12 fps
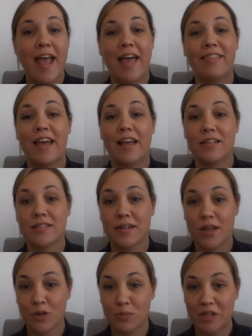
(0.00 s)
And that is
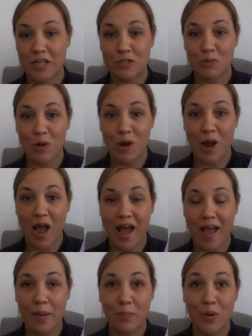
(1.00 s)
another place where
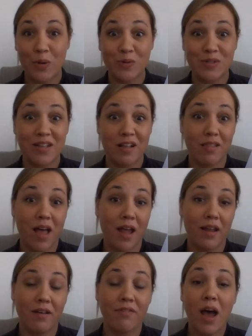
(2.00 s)
I post a
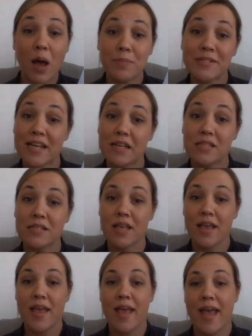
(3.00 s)
lot of updates
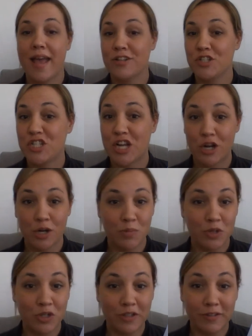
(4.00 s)
and
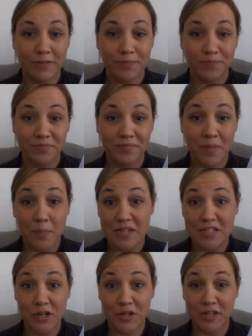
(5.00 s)
shareable
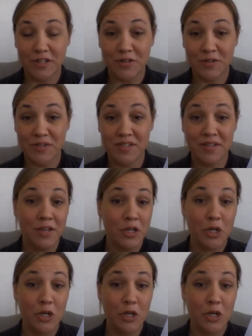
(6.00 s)
materials,